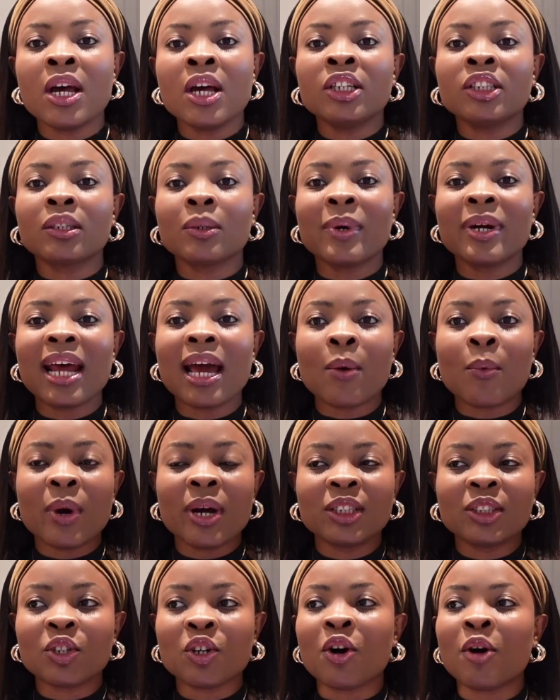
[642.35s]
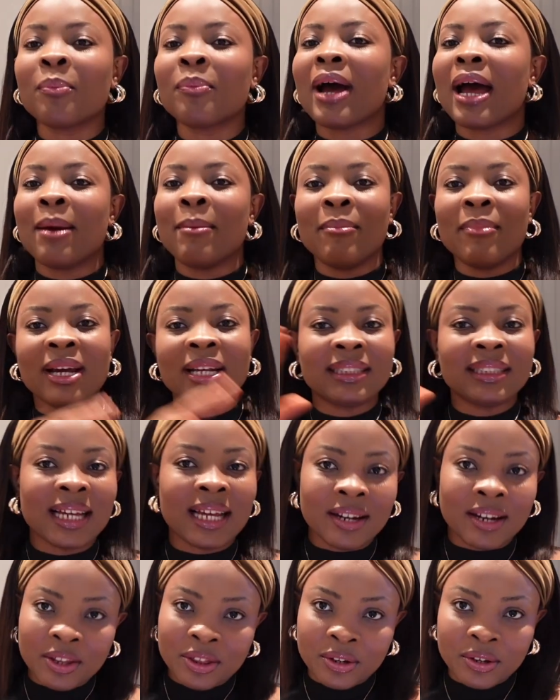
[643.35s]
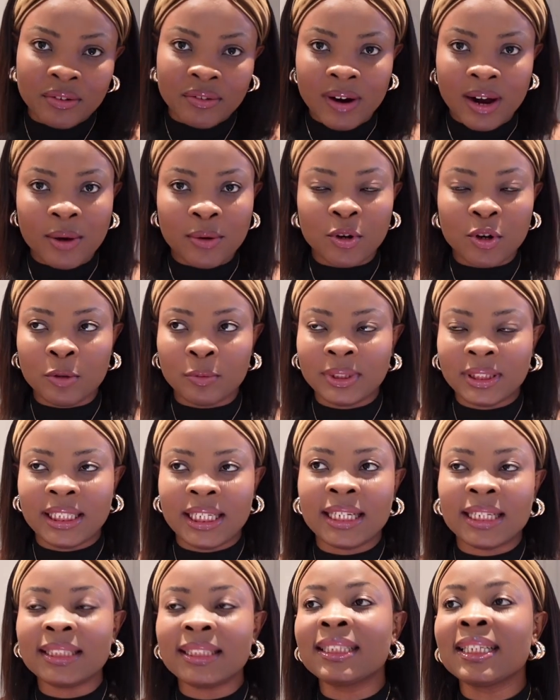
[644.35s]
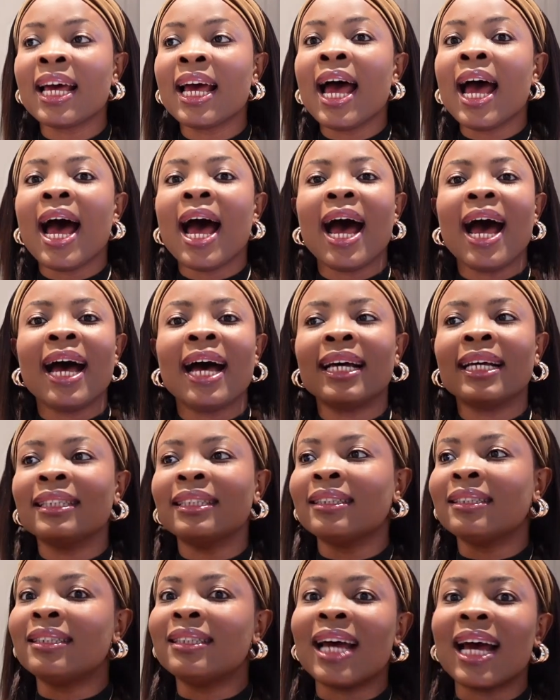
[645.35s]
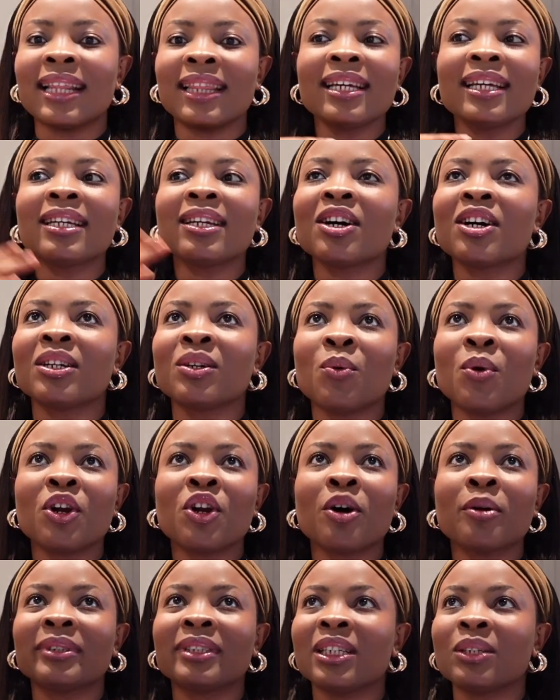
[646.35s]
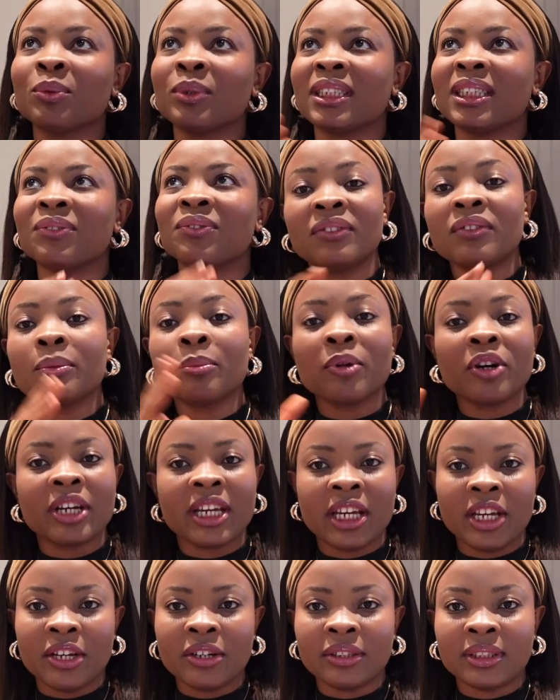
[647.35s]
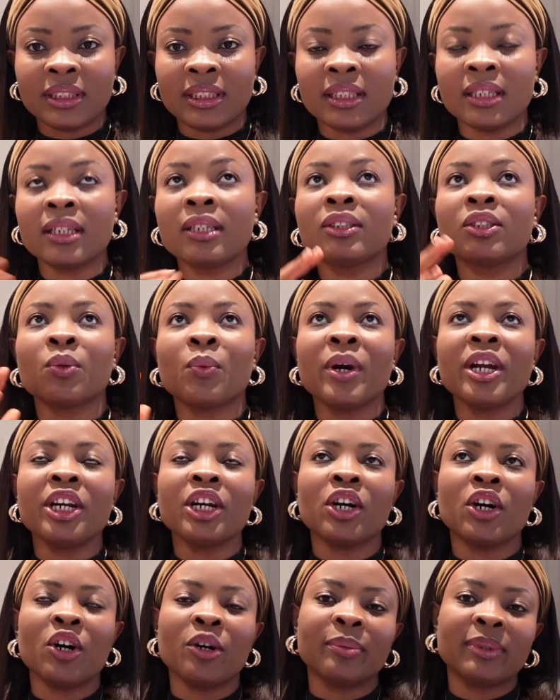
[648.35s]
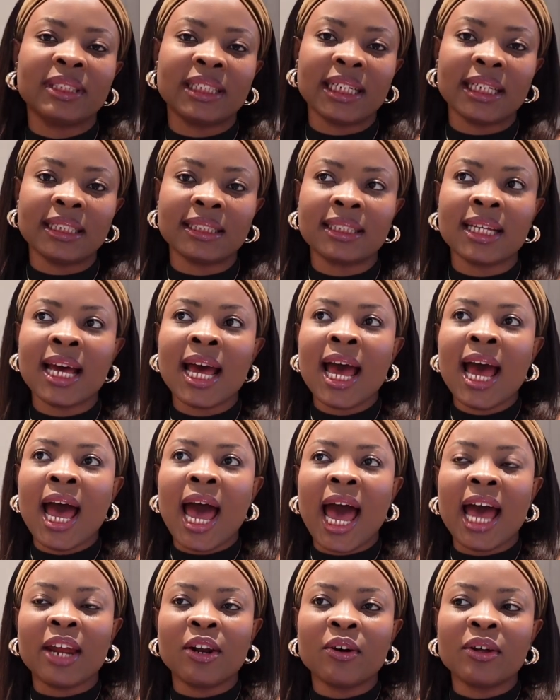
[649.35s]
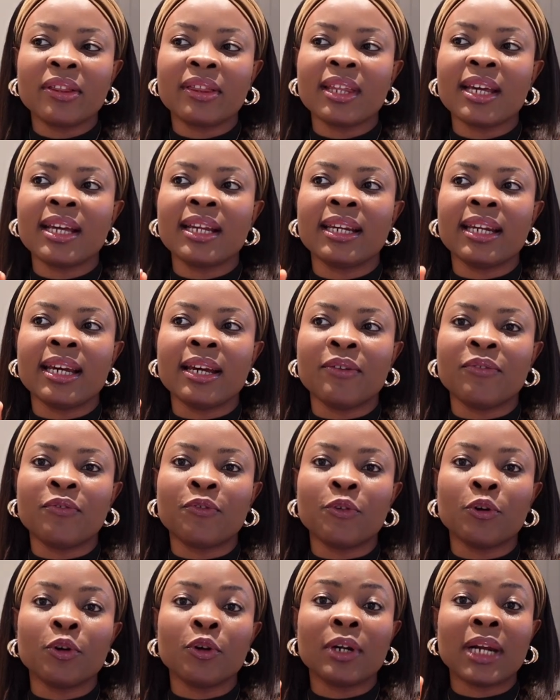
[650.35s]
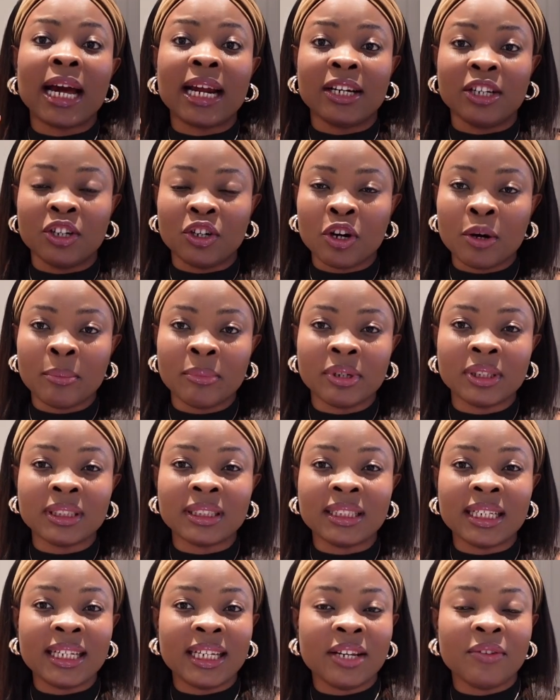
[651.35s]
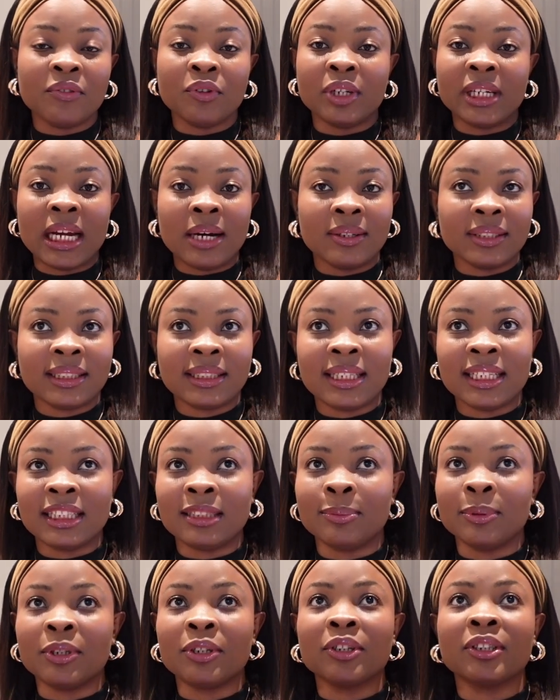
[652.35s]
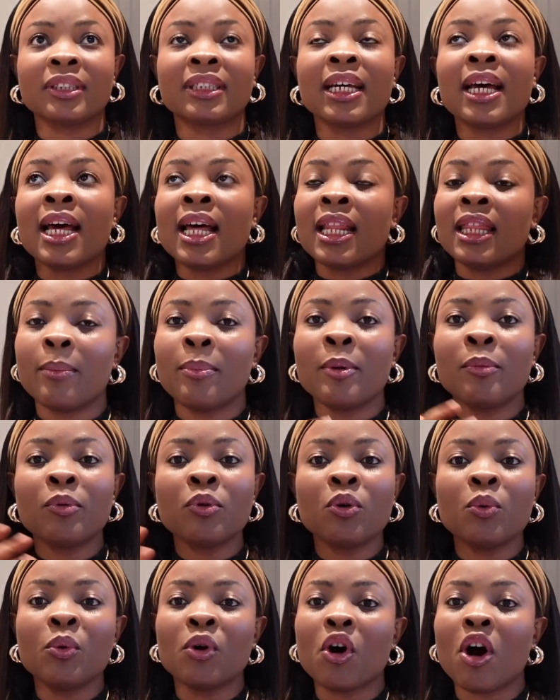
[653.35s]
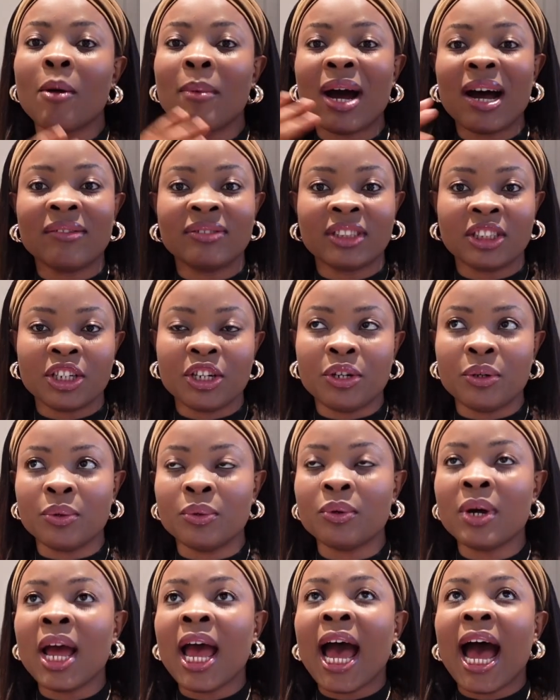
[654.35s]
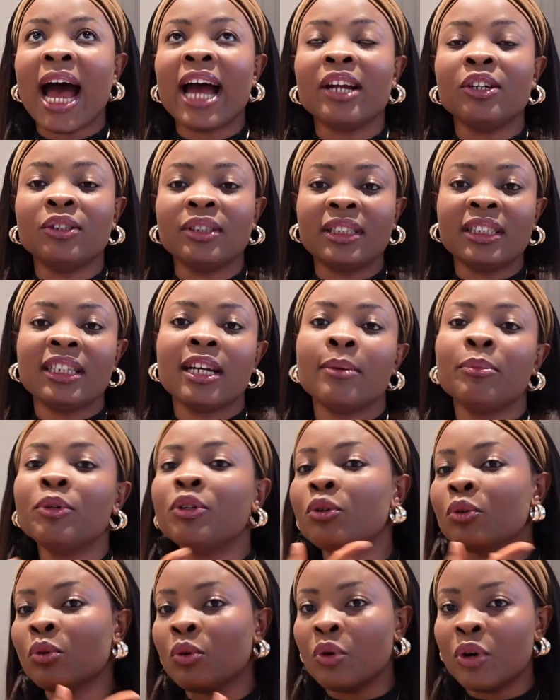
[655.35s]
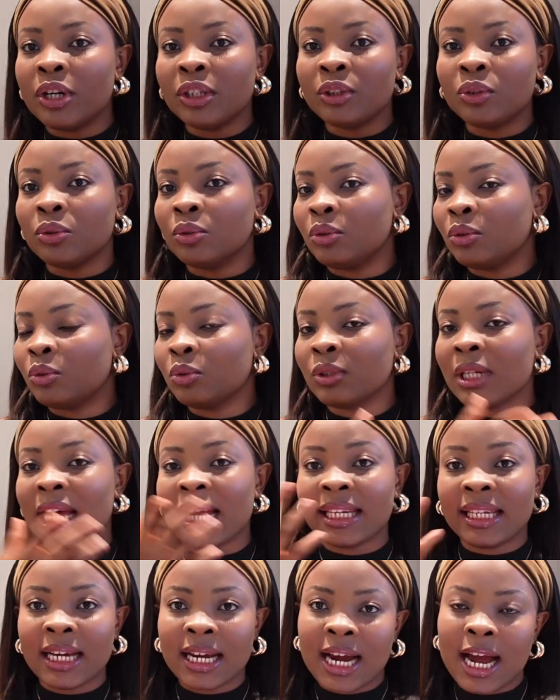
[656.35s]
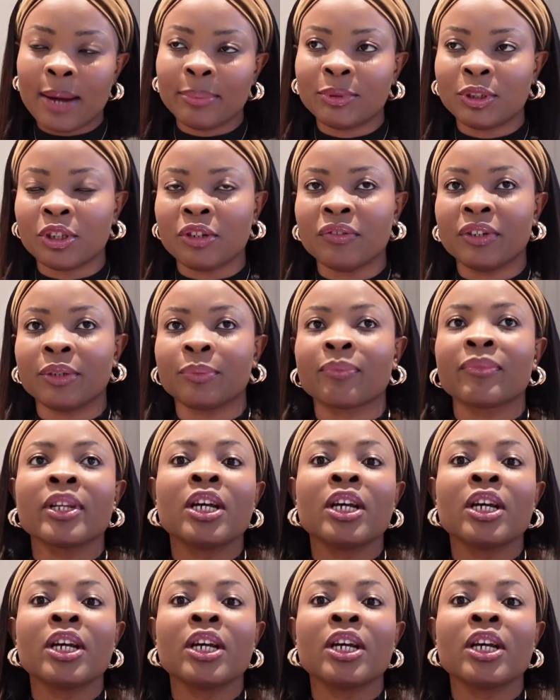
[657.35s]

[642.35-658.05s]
So when I went up, I met another crowd upstairs, and I think the one upstairs was even more chaotic. So when you're upstairs, I don't think they follow like the numbers they give you downstairs, because there are people who will come after you and you see them, you know, going to do like their capturing.